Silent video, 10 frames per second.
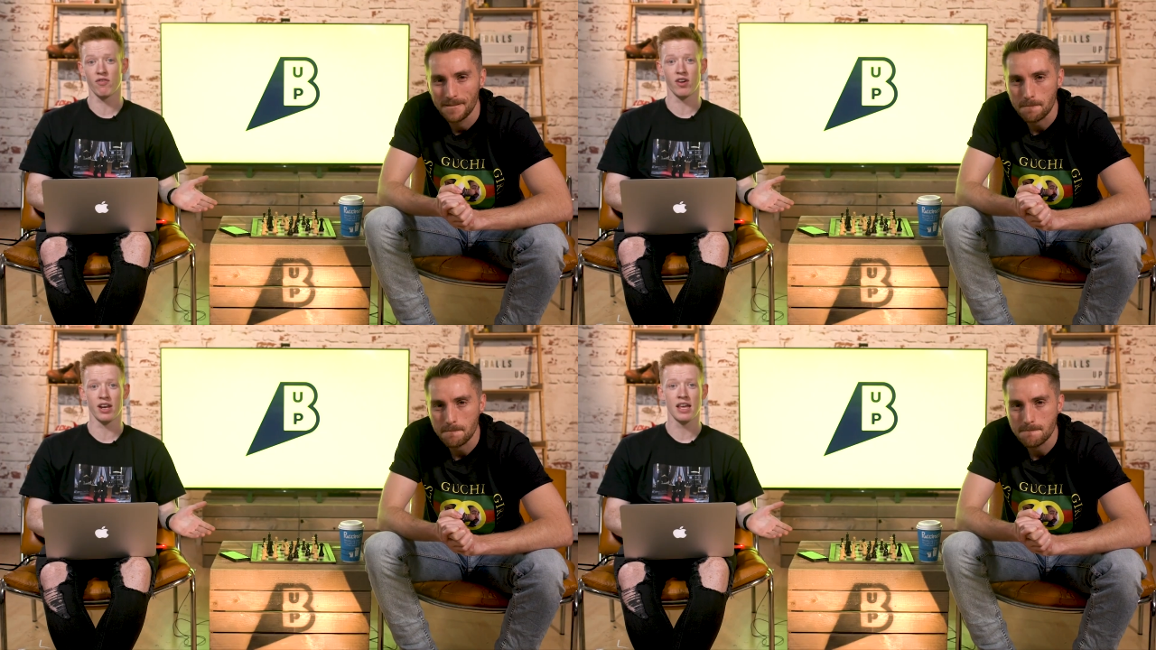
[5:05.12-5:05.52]

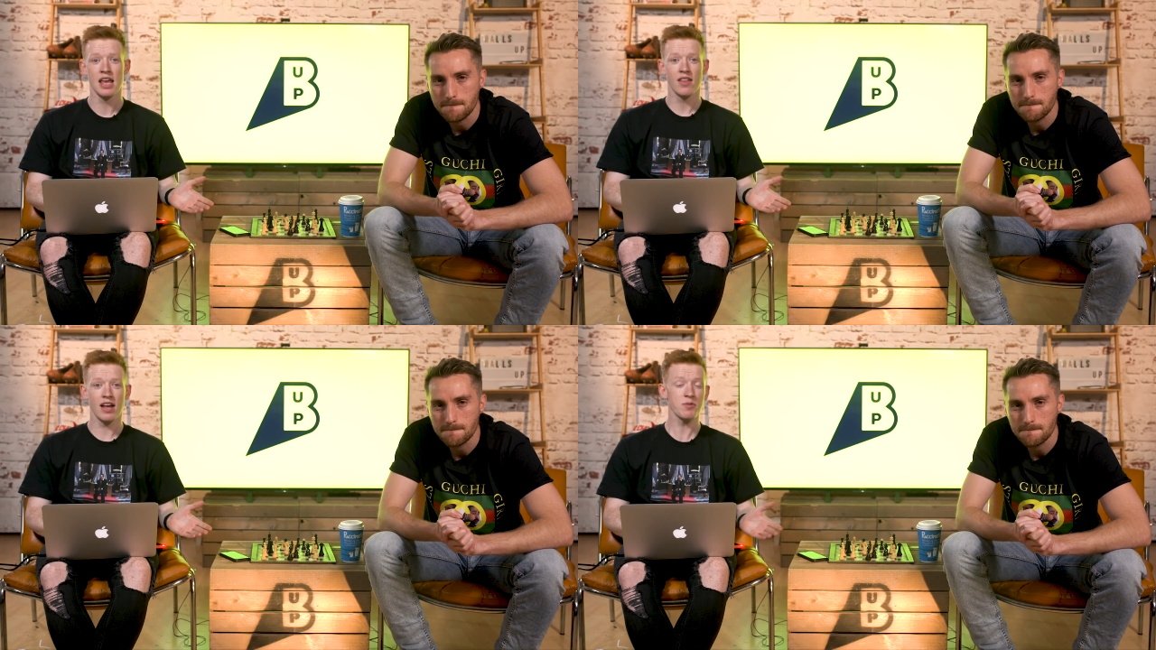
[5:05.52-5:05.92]
Speaker 1: funny.
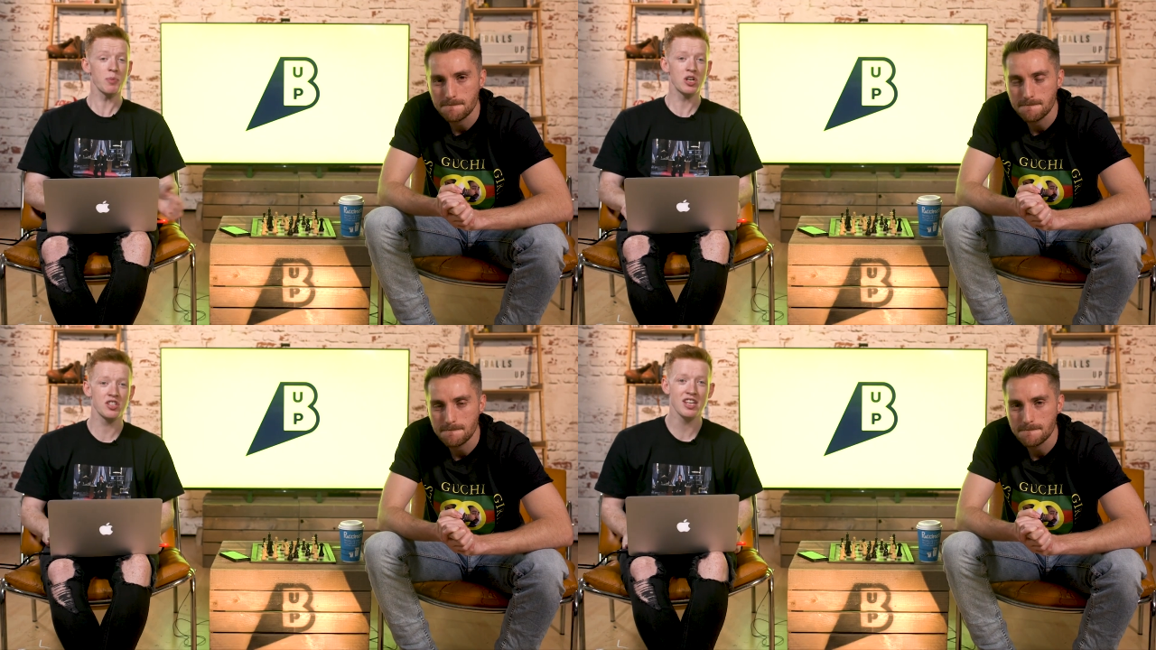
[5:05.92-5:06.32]
That's
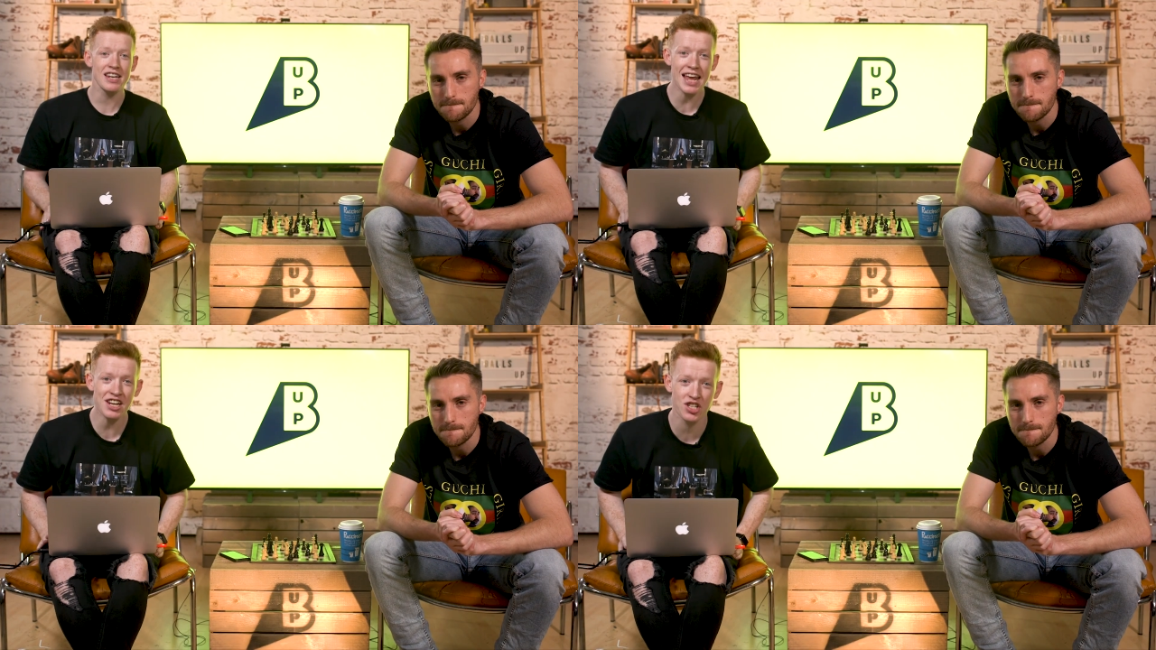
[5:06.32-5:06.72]
because the
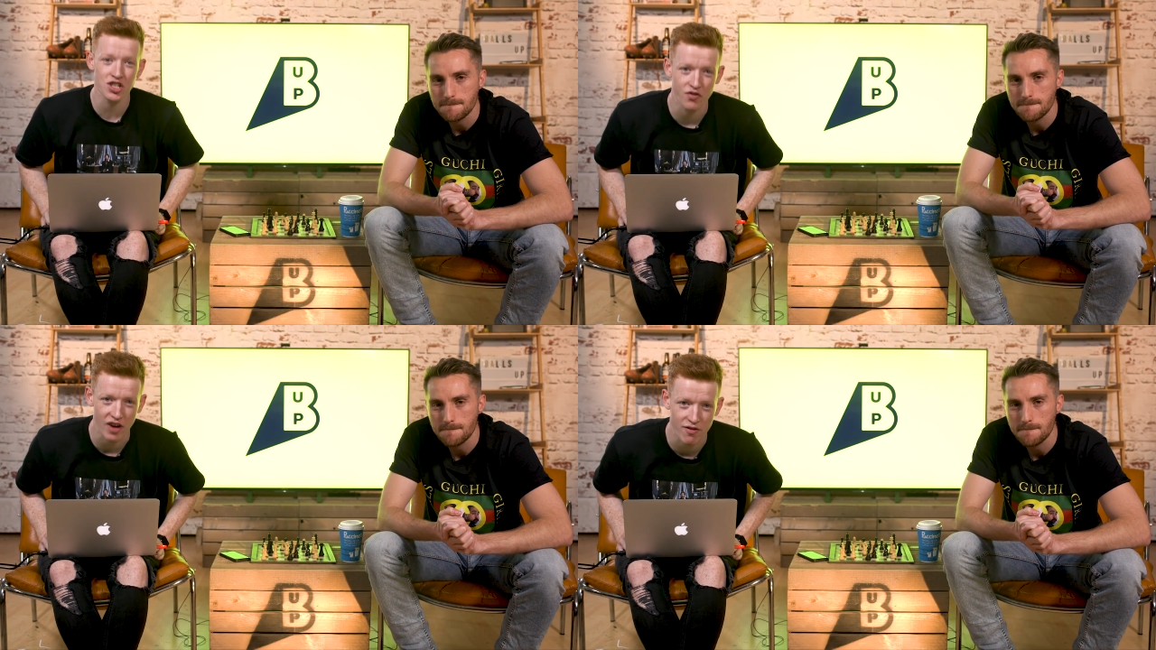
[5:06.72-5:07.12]
nation's
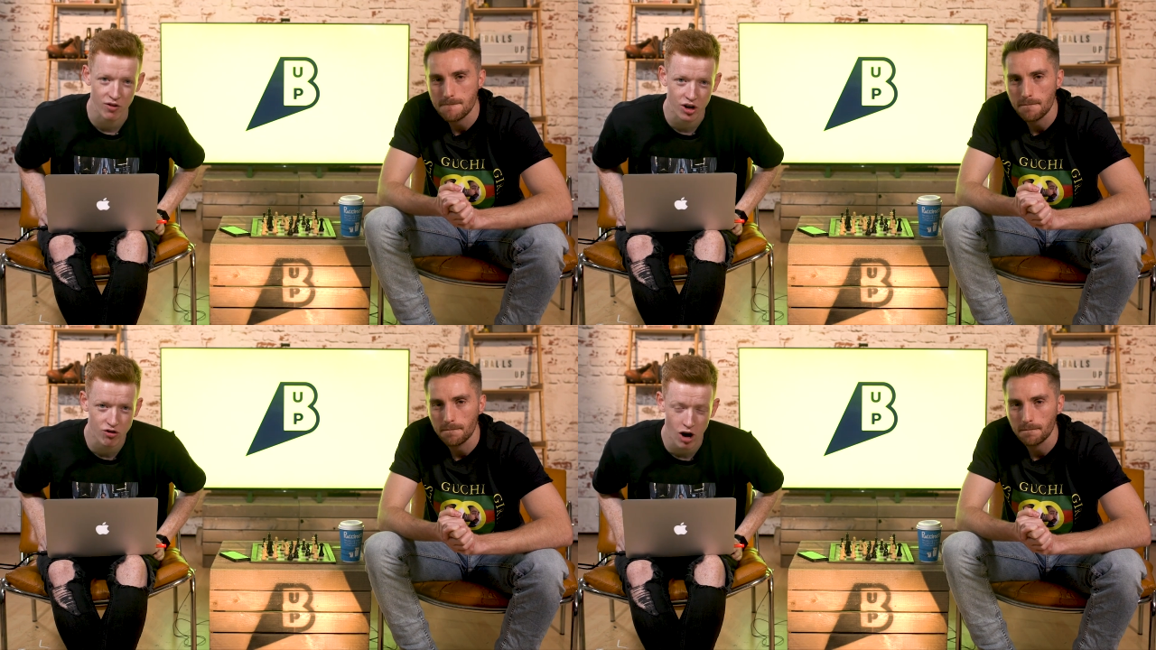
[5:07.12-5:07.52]

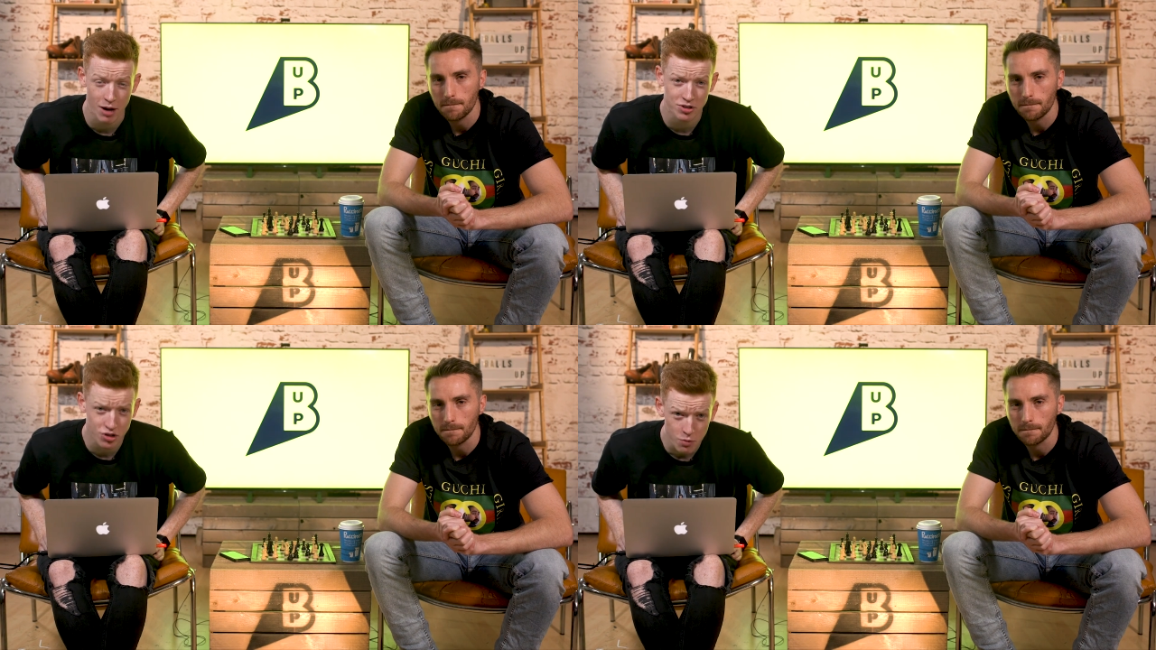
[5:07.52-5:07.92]
favourite grime
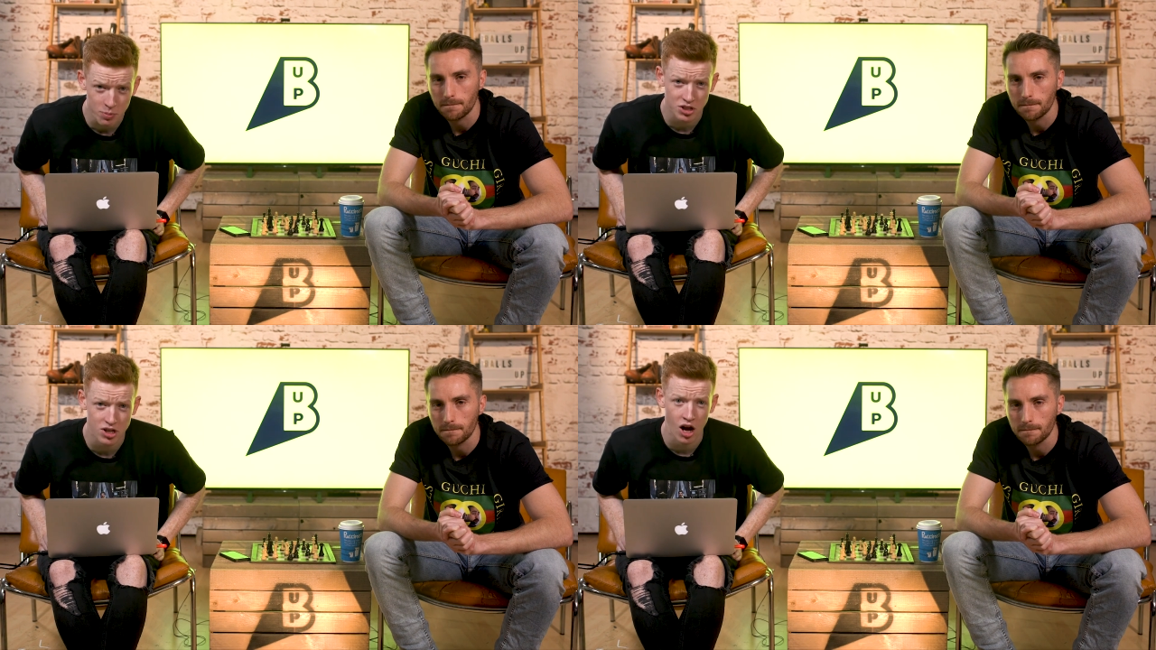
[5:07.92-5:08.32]

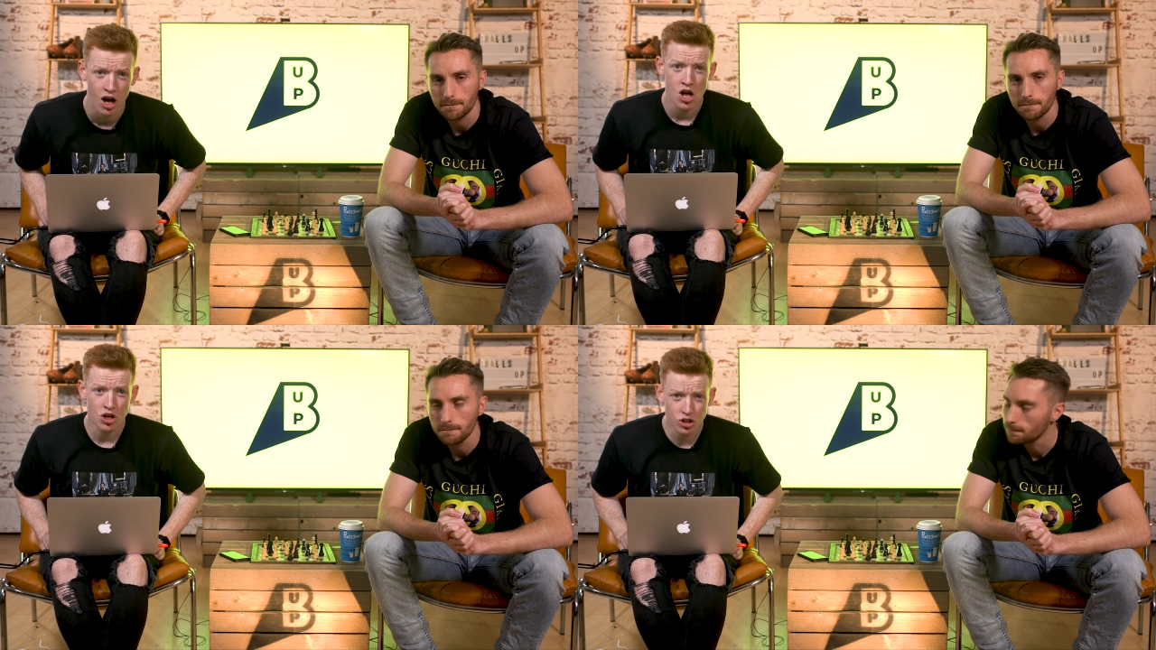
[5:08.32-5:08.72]
superstar,
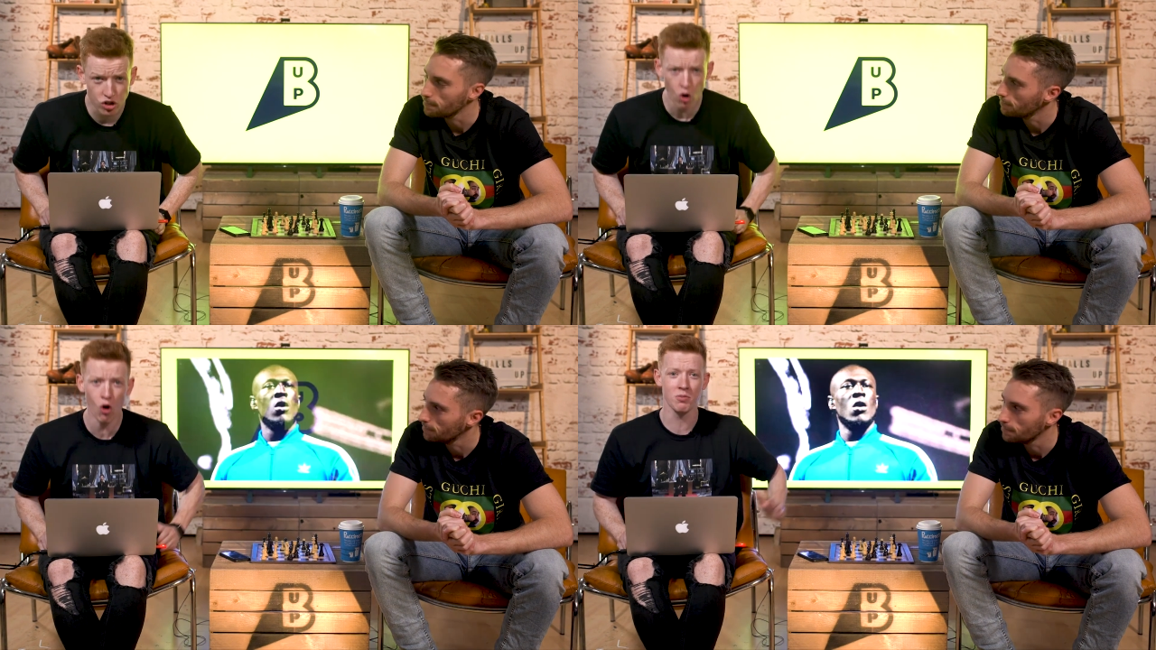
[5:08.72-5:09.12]

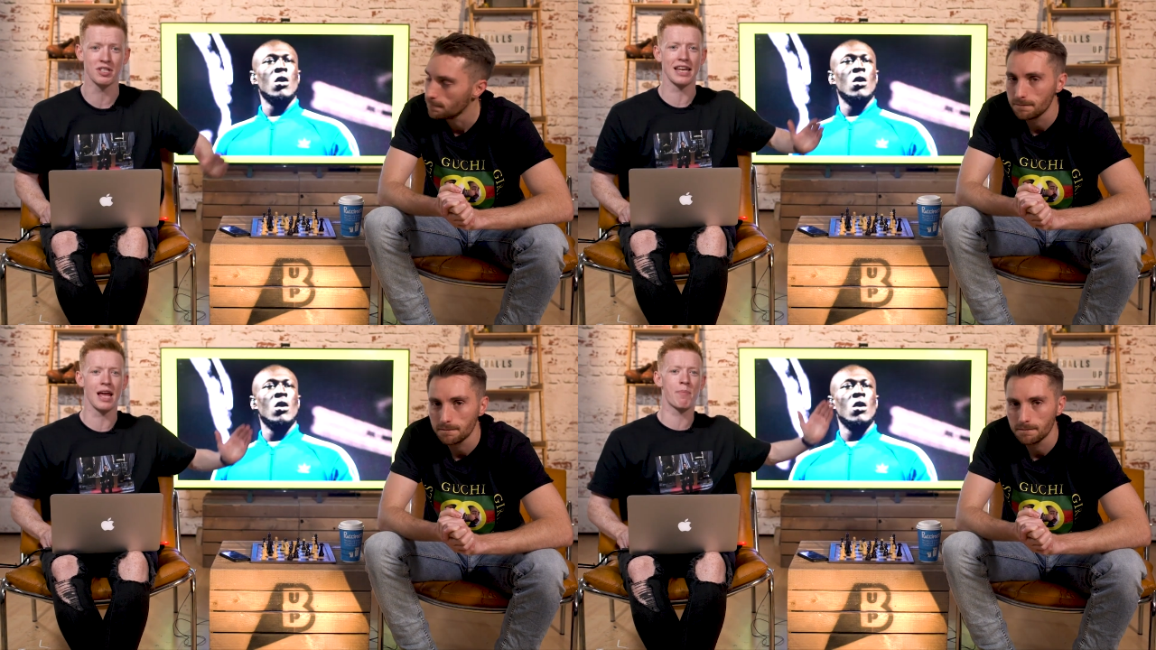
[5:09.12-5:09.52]
Stormzy,